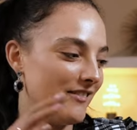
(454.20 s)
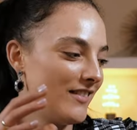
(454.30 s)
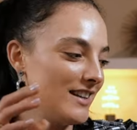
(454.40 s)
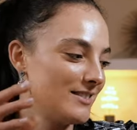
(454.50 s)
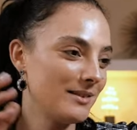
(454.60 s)

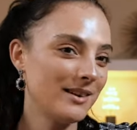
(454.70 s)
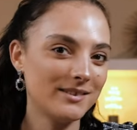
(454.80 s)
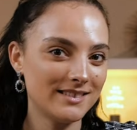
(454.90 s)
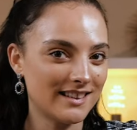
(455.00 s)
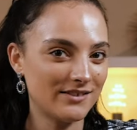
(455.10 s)
which we
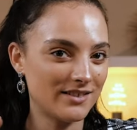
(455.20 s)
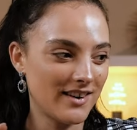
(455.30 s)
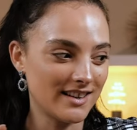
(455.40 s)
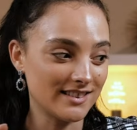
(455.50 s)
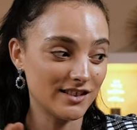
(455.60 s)
always have to
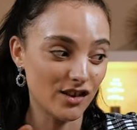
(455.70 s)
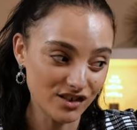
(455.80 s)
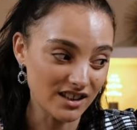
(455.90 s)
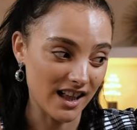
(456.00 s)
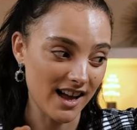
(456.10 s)
wear a
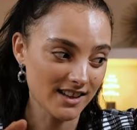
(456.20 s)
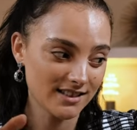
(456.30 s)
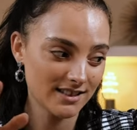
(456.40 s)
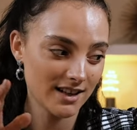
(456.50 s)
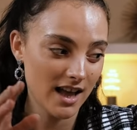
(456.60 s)

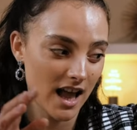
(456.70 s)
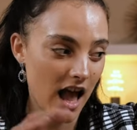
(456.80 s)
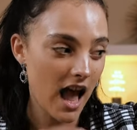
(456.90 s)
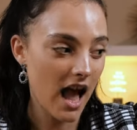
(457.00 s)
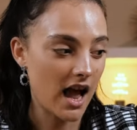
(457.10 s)
sunglass.
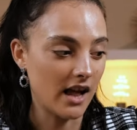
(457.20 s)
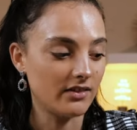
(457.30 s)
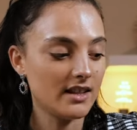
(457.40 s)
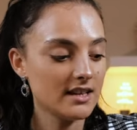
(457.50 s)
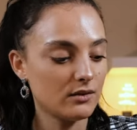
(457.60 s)

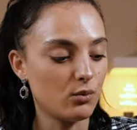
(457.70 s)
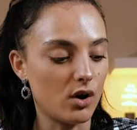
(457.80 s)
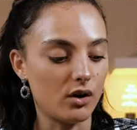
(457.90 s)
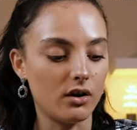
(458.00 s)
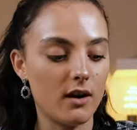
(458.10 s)
And this
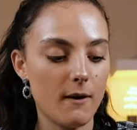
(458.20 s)
one,